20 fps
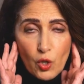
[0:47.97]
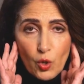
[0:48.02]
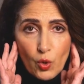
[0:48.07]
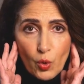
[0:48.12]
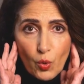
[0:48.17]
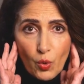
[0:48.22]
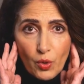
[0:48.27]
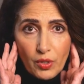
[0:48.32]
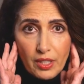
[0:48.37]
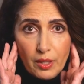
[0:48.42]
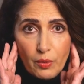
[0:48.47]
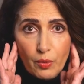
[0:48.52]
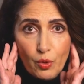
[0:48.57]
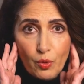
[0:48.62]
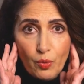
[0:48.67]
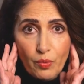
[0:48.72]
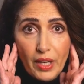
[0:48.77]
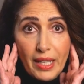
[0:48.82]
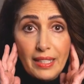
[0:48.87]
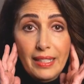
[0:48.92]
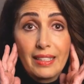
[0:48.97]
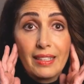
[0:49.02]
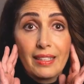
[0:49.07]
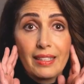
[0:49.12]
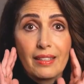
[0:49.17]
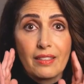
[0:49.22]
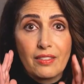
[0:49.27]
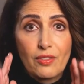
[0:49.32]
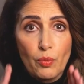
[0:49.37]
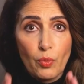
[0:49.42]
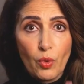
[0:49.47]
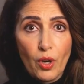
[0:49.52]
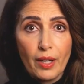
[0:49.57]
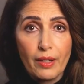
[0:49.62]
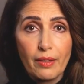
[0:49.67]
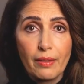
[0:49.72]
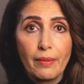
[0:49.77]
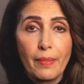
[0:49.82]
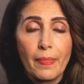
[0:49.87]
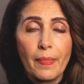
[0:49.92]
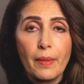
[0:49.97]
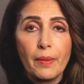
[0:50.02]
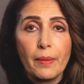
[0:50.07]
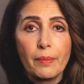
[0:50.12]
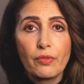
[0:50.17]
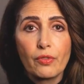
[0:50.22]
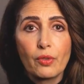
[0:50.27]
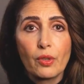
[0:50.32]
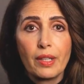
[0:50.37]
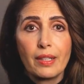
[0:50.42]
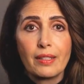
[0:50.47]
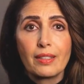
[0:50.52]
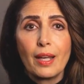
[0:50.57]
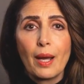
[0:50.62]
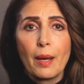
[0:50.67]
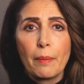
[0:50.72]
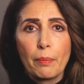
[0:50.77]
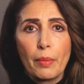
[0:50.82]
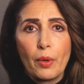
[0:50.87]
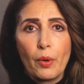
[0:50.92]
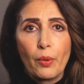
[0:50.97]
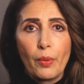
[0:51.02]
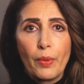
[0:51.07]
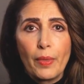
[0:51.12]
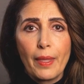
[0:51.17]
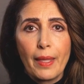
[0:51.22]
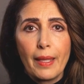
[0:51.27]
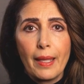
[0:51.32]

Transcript: or there already is one, for example,